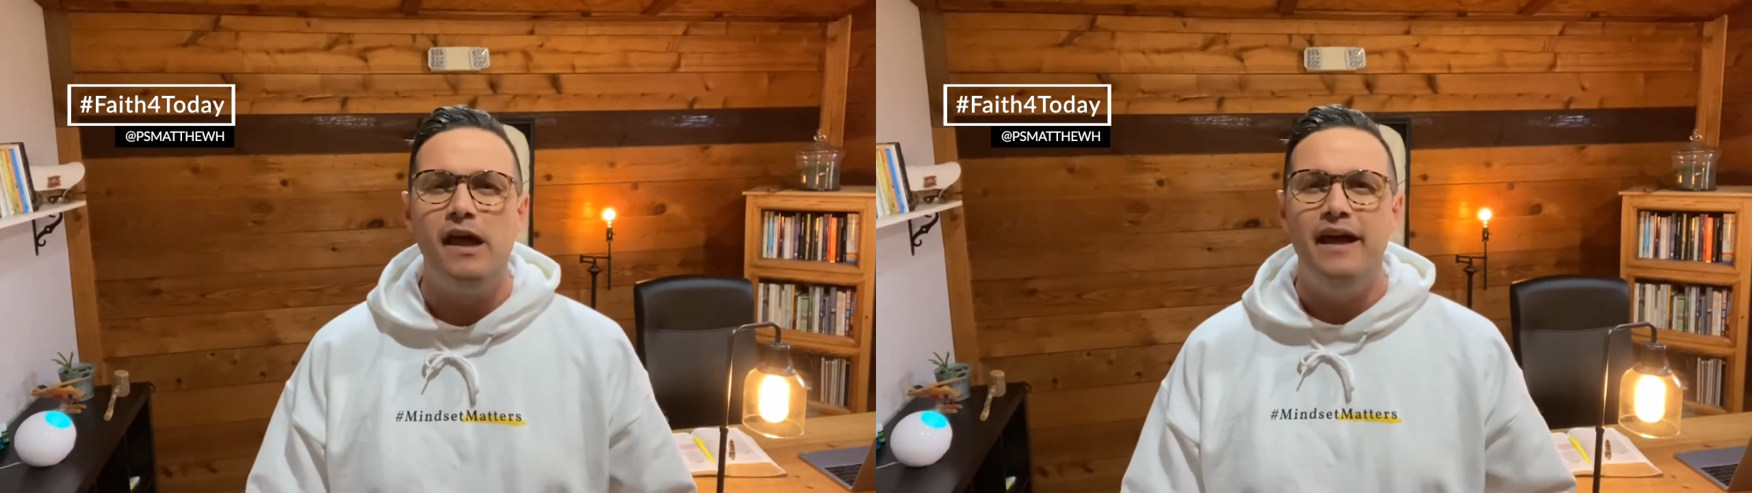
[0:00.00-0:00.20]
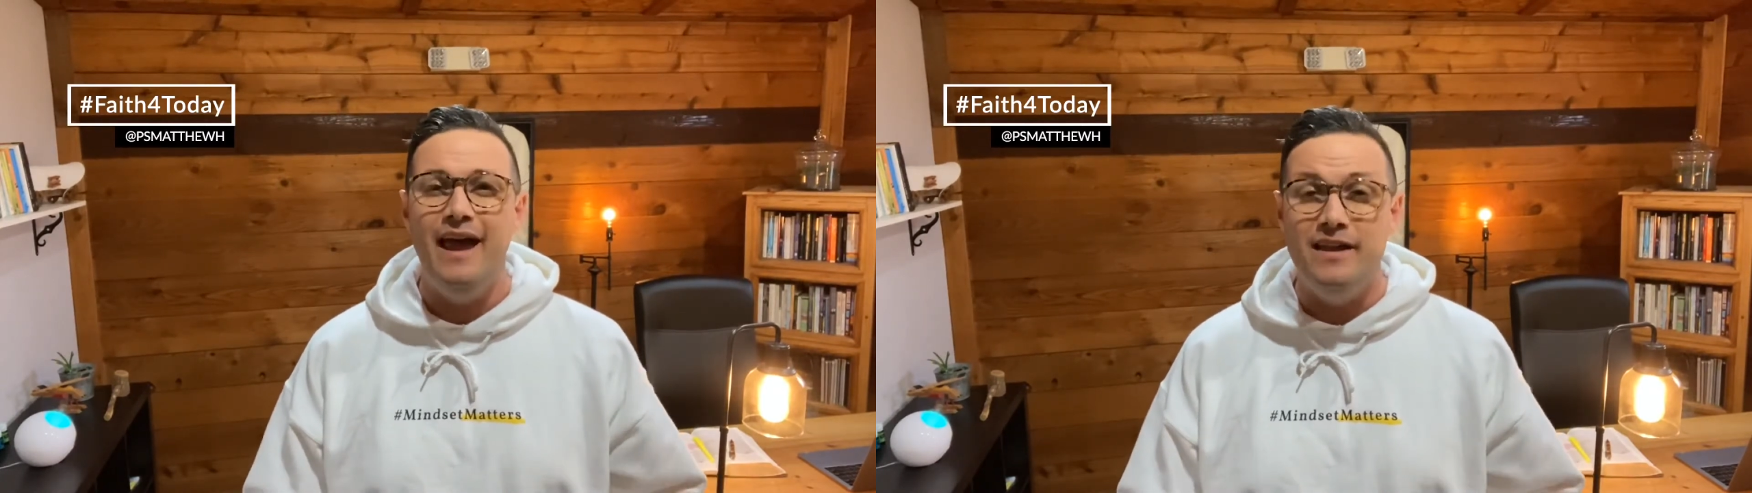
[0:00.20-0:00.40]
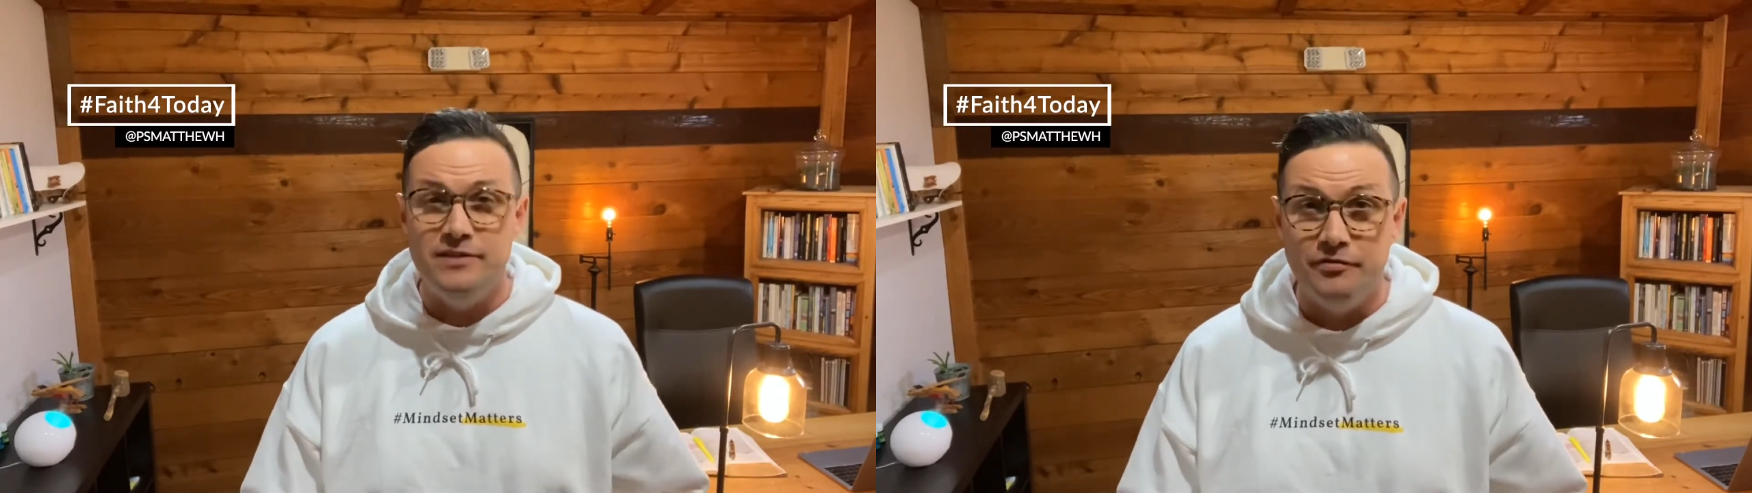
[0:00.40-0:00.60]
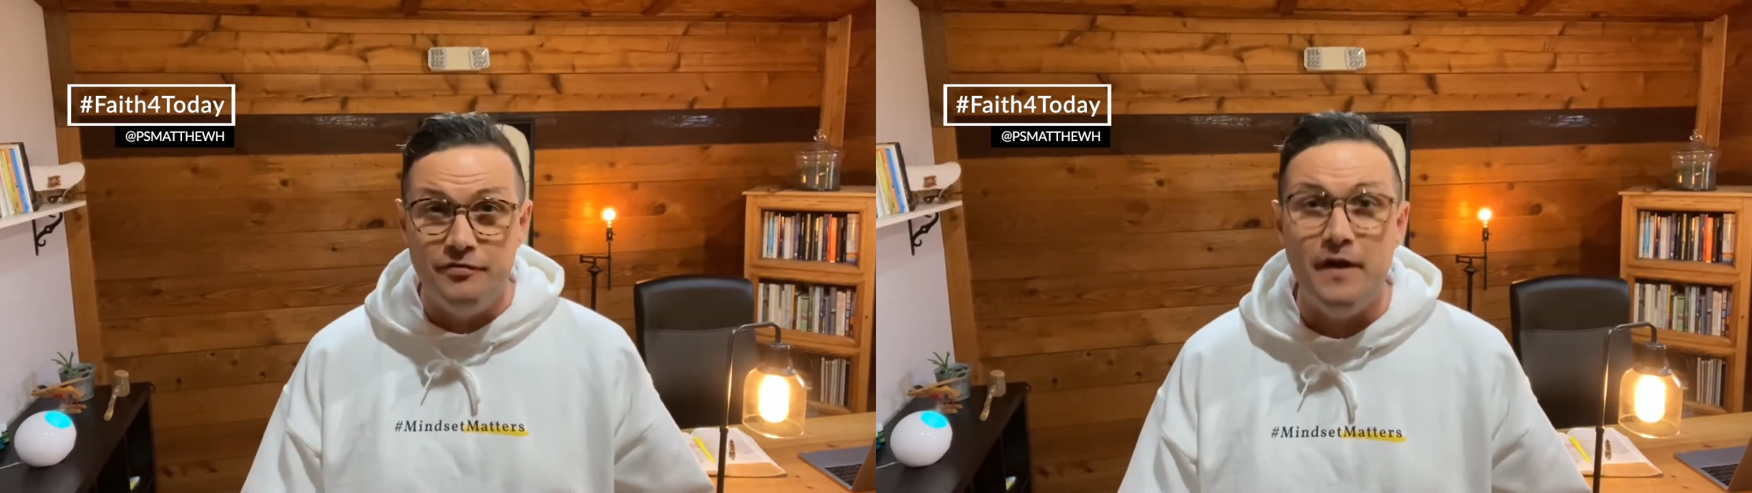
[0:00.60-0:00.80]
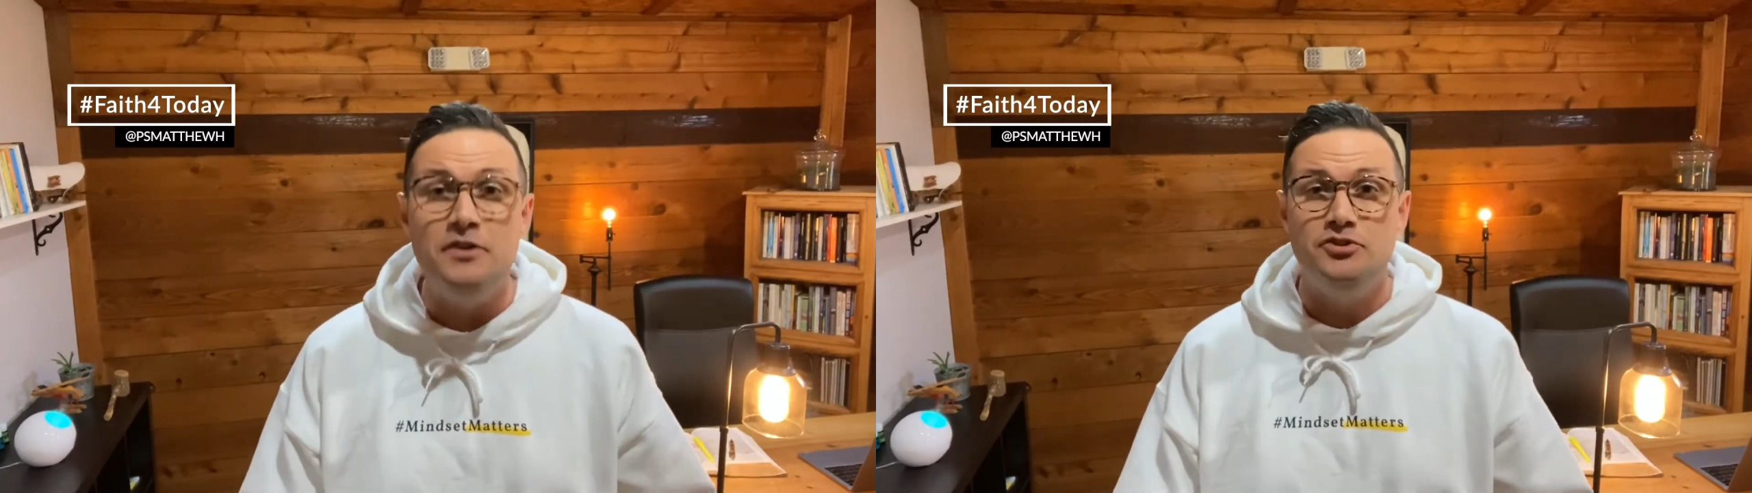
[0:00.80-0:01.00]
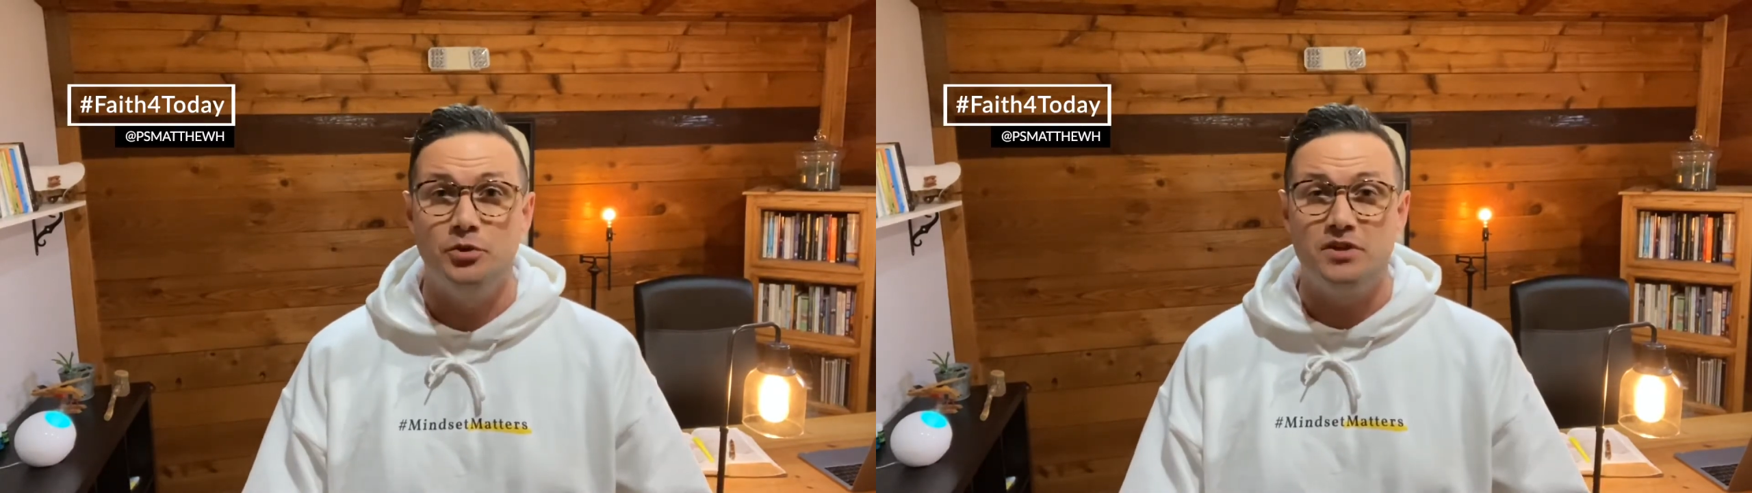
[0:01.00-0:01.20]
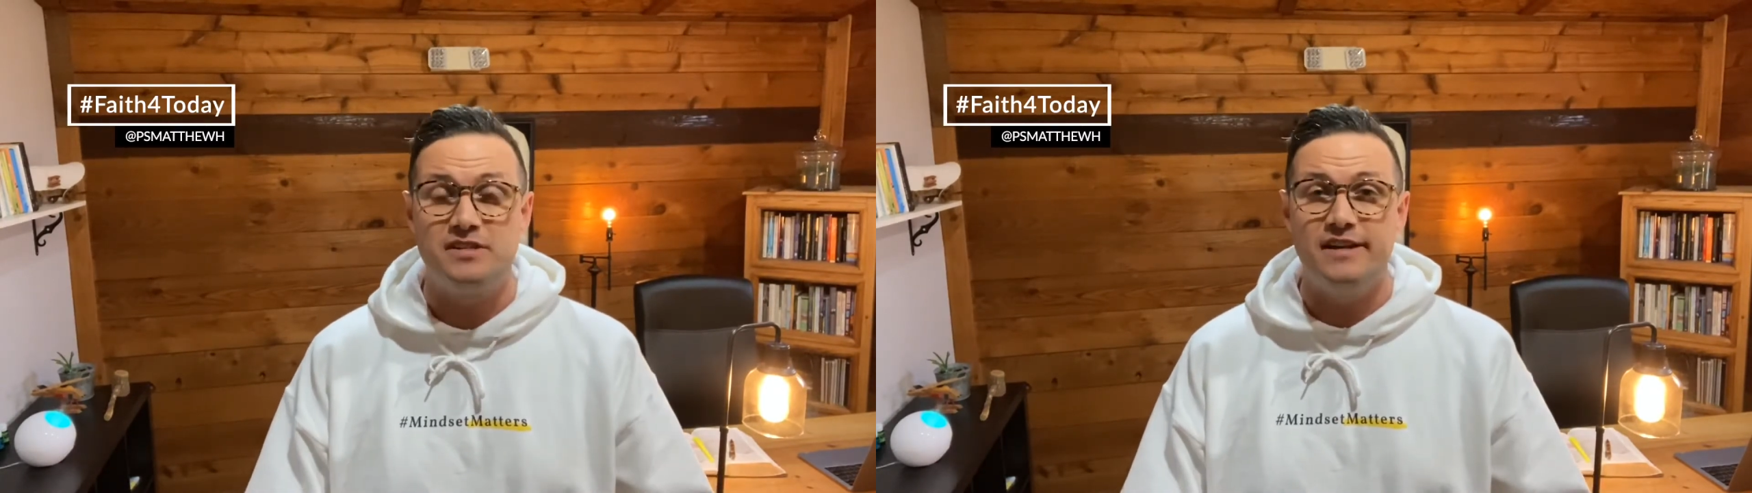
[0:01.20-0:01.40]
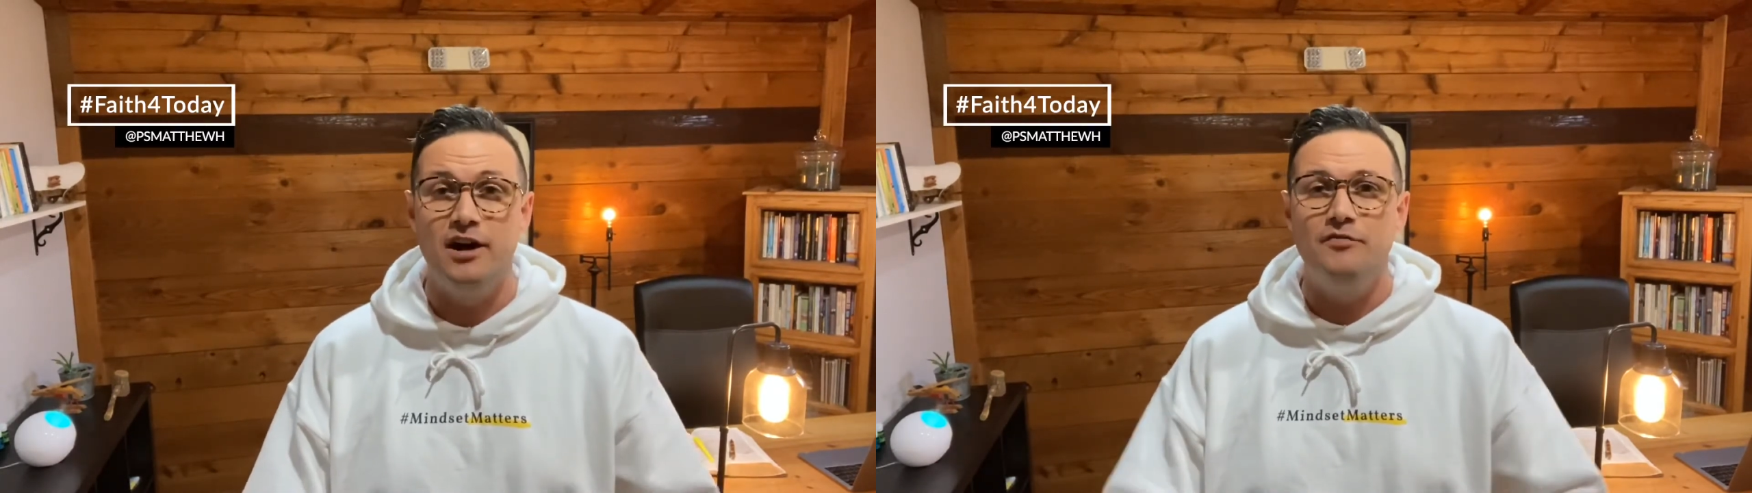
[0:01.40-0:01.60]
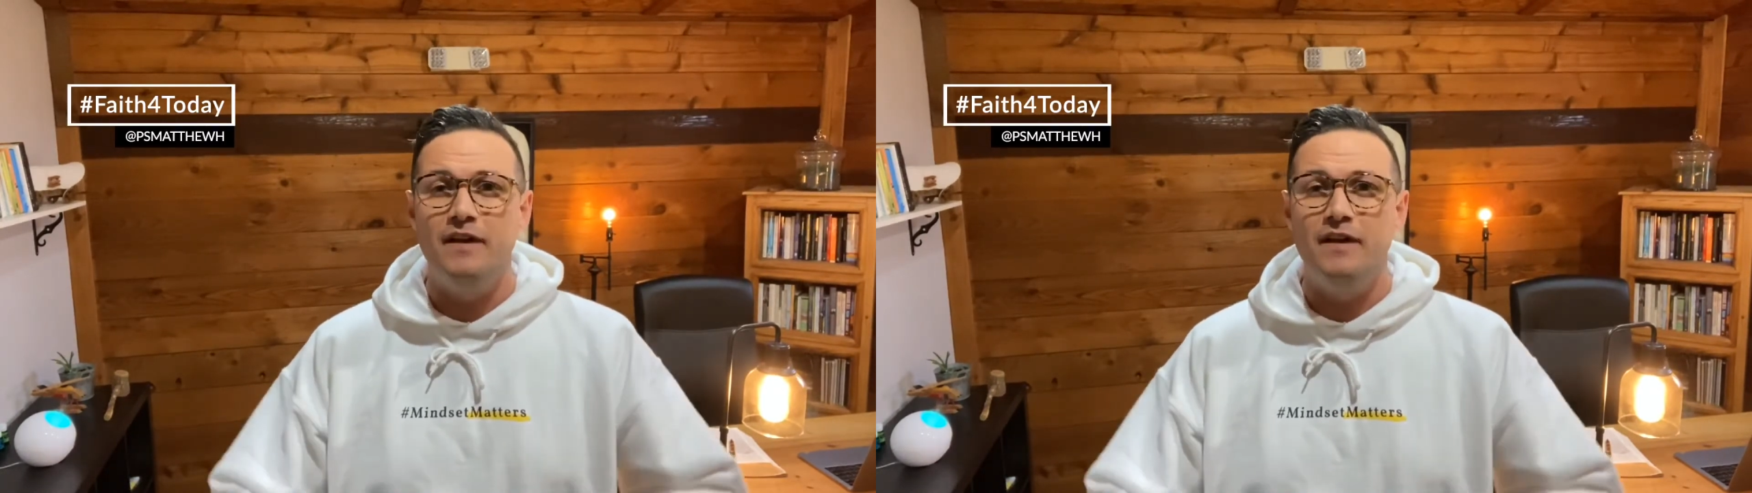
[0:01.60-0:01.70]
and defend yourself